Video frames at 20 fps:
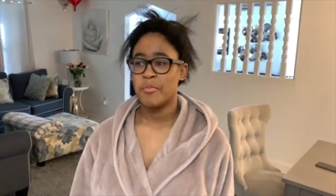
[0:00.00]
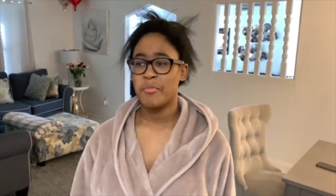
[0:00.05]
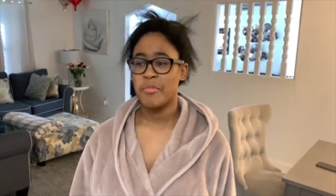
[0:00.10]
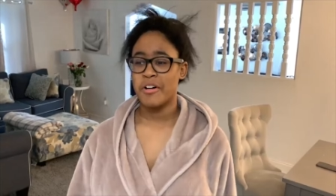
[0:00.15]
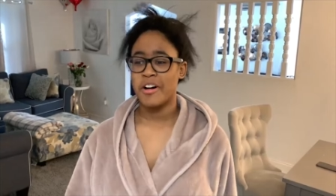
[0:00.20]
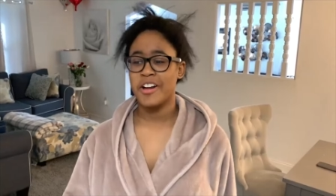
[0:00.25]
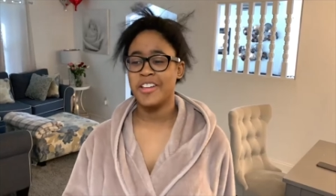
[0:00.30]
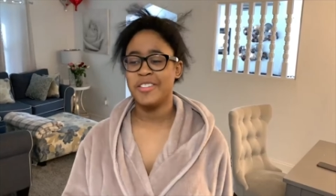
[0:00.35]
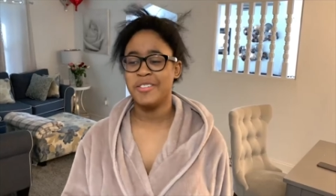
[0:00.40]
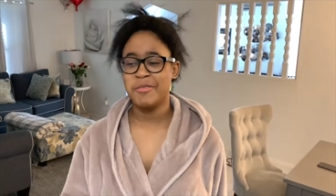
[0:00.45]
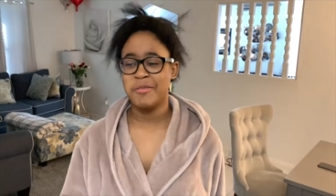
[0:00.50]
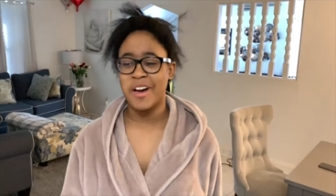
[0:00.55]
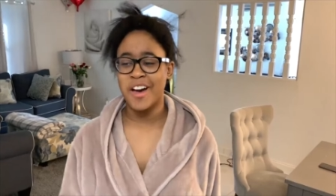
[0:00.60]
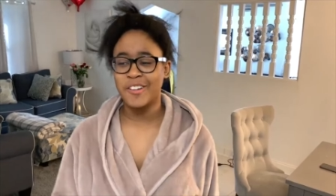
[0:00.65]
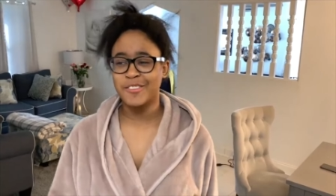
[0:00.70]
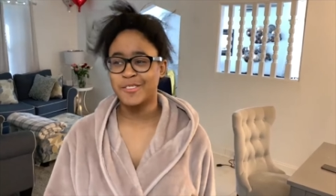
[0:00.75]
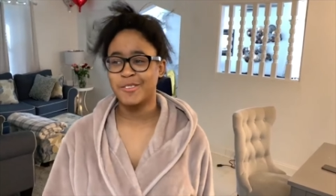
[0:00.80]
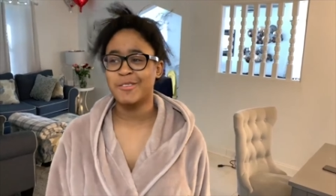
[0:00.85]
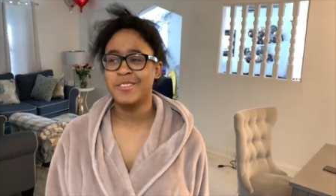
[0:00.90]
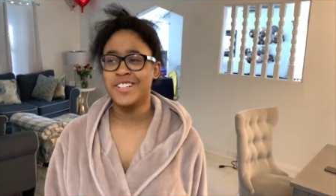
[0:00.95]
But you
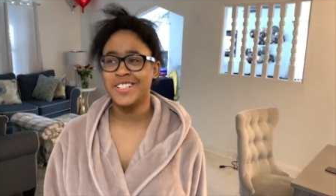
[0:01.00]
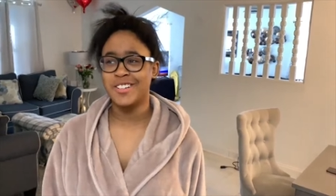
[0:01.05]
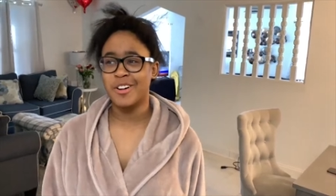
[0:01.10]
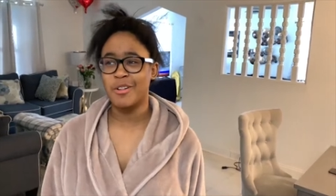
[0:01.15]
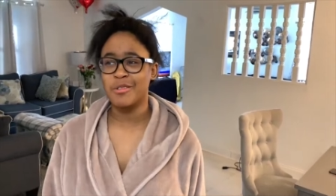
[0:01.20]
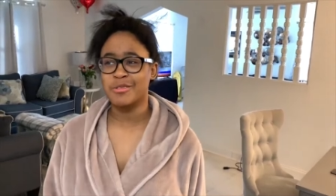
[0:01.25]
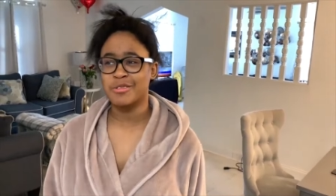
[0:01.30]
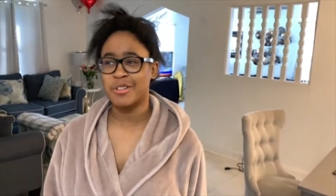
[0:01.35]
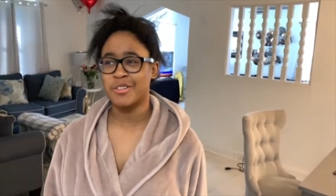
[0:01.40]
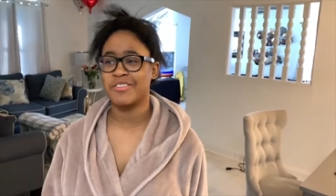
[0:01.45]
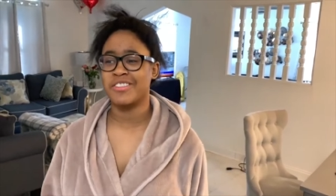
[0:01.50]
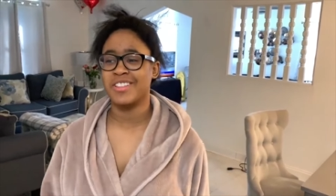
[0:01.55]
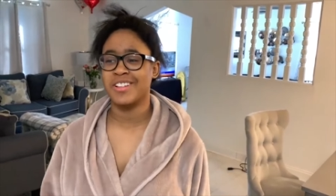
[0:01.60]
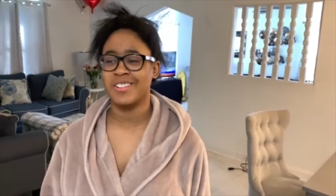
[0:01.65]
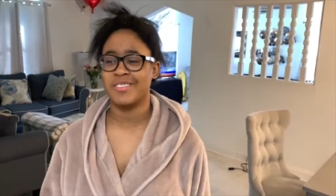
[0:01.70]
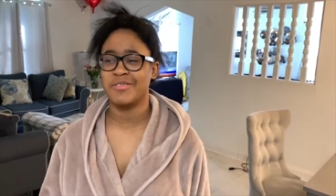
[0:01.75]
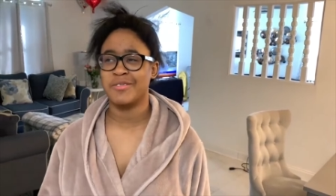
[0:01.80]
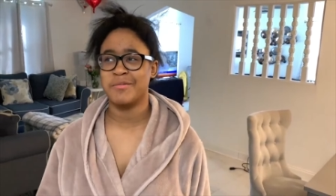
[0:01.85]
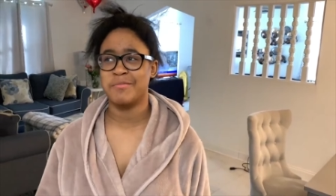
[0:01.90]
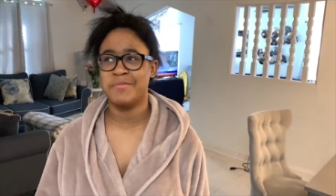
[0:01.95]
have three toasts over
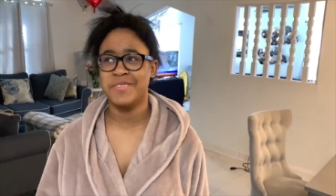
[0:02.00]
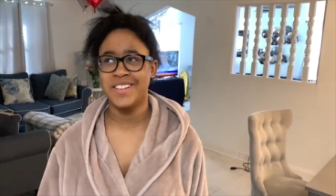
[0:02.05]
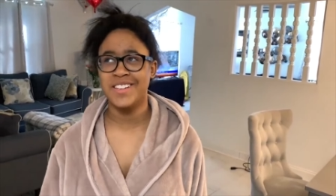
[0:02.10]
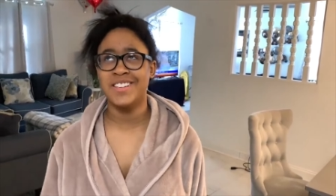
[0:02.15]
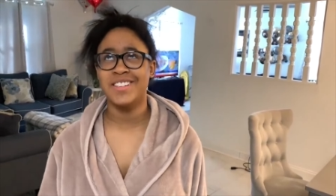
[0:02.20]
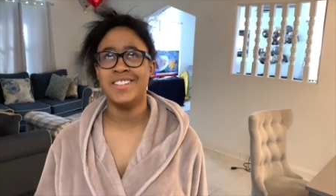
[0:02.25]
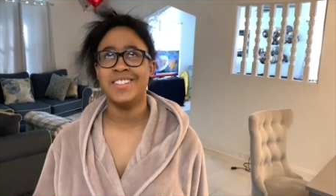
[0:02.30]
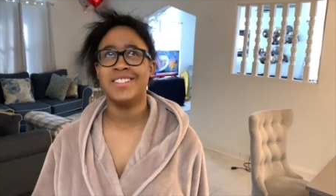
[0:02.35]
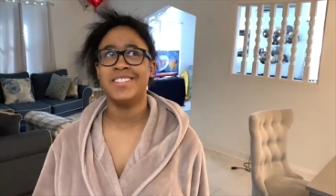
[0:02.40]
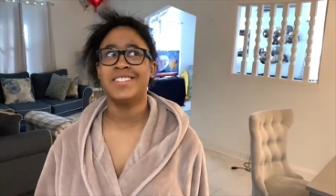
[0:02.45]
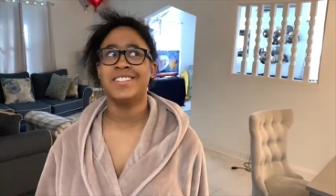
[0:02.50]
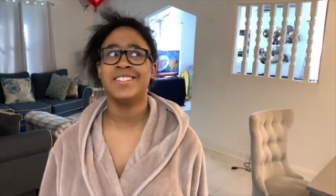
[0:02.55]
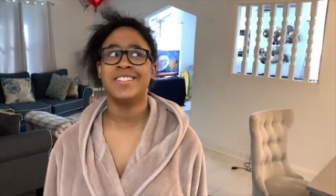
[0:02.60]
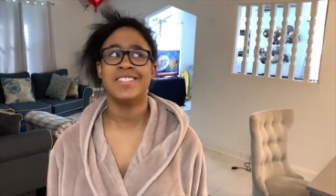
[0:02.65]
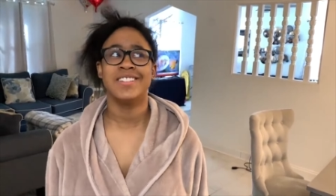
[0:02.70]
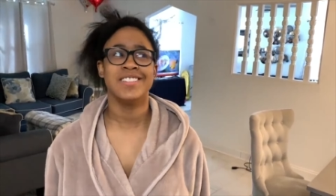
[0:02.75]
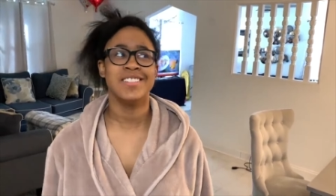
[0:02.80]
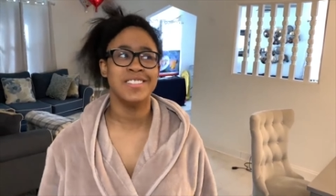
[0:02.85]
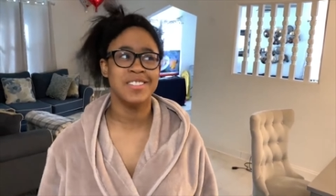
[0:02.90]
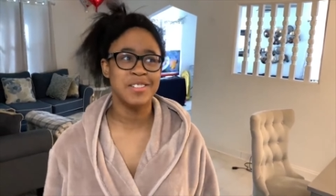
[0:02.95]
there for me,
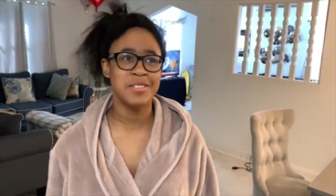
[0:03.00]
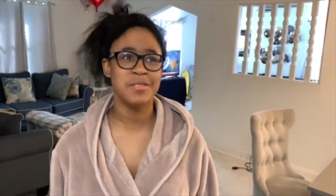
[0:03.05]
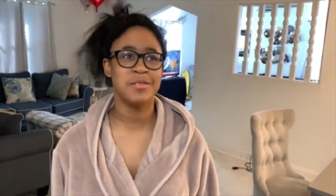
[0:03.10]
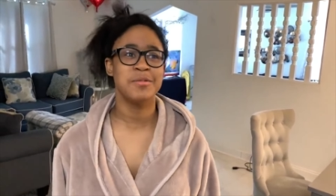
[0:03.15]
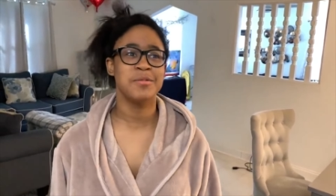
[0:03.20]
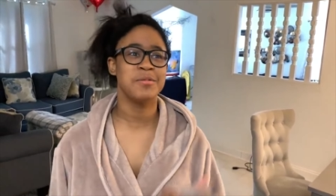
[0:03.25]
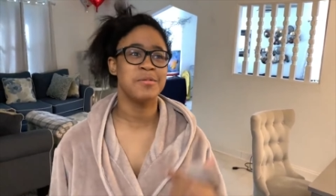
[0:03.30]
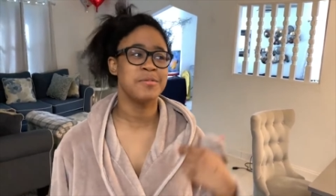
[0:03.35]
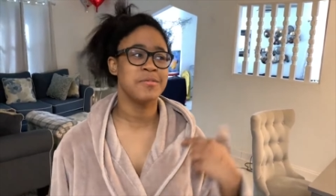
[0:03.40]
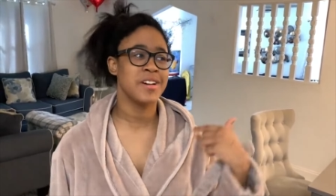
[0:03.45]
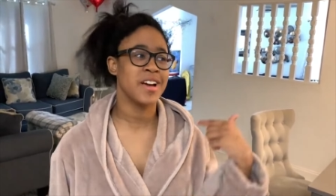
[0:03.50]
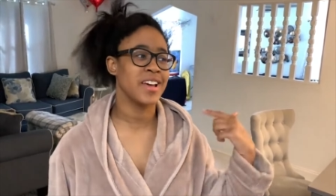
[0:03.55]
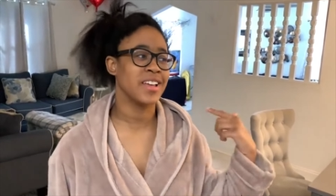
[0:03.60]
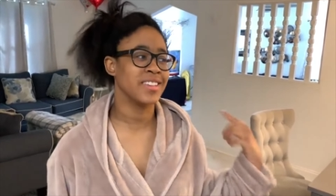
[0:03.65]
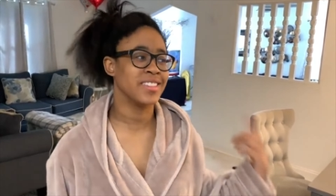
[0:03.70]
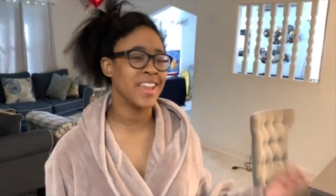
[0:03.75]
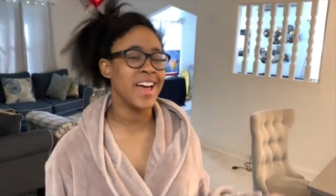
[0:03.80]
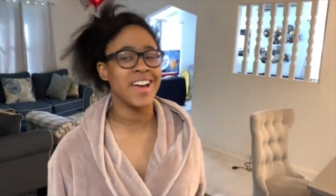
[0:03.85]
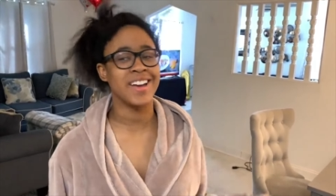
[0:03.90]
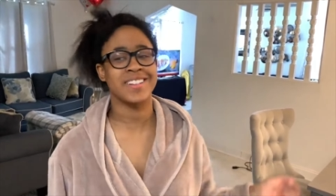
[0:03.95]
you,
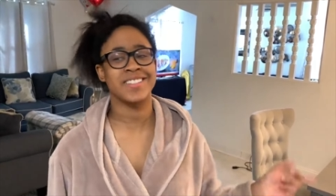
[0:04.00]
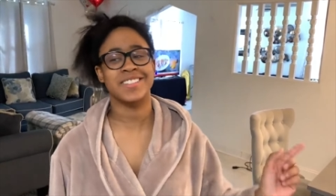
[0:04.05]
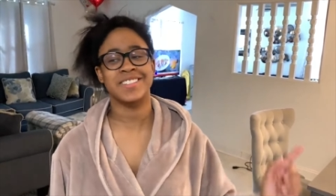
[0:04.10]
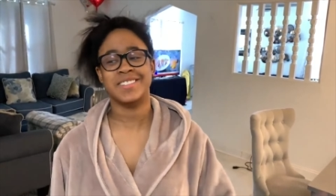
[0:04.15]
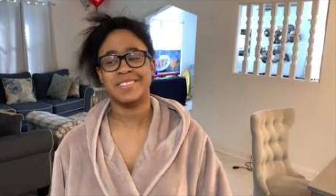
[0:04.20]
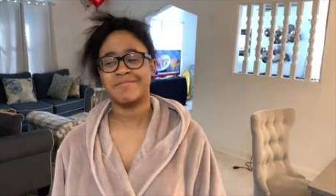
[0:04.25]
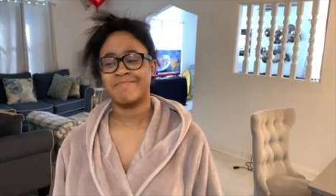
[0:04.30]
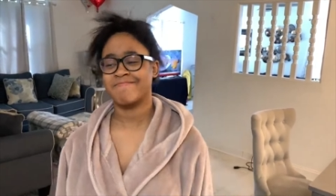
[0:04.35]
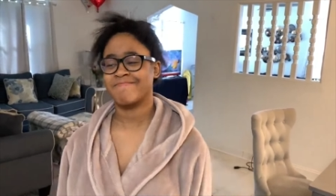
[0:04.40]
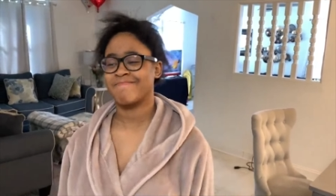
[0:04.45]
and Lex.